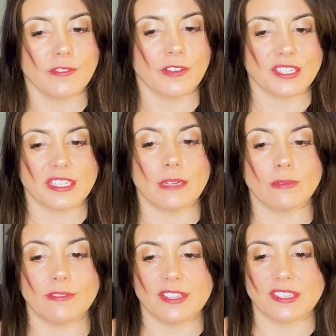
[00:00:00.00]
University
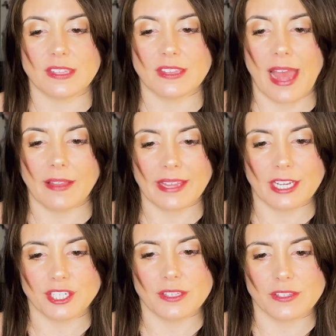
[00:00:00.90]
revisit the
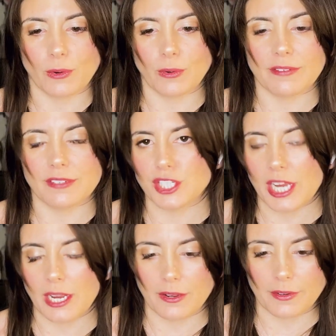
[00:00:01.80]
allegations or even
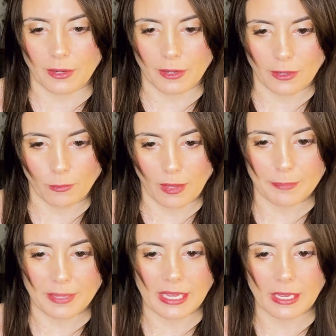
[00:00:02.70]
check on her
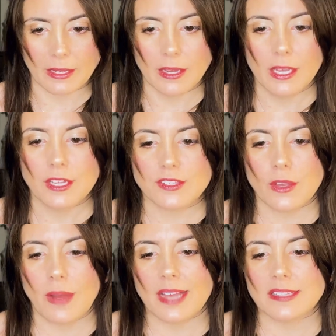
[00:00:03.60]
well-being.
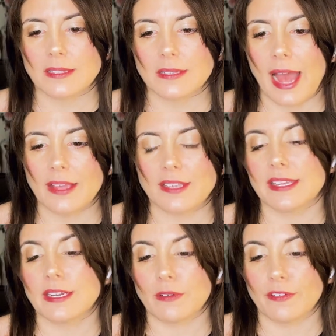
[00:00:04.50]
So as Alex
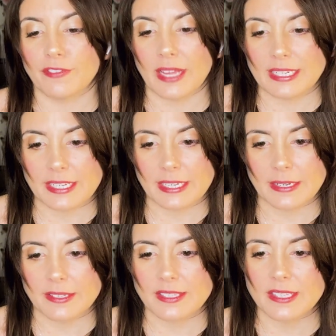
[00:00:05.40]
later
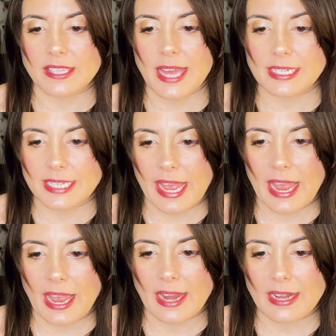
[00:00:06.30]
reflected, since that
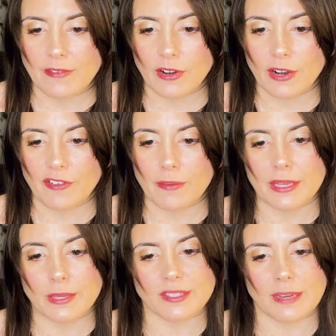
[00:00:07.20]
day, I never heard from
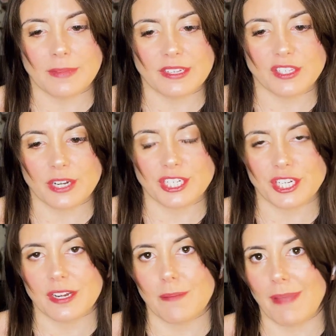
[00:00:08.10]
BU's
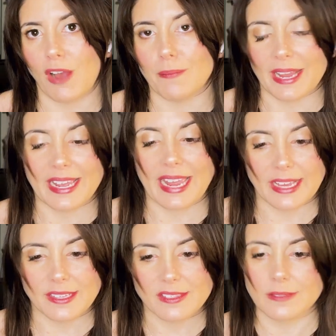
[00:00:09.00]
administration about my
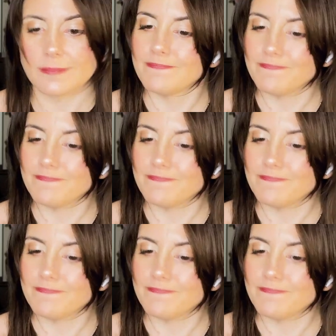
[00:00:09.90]
case.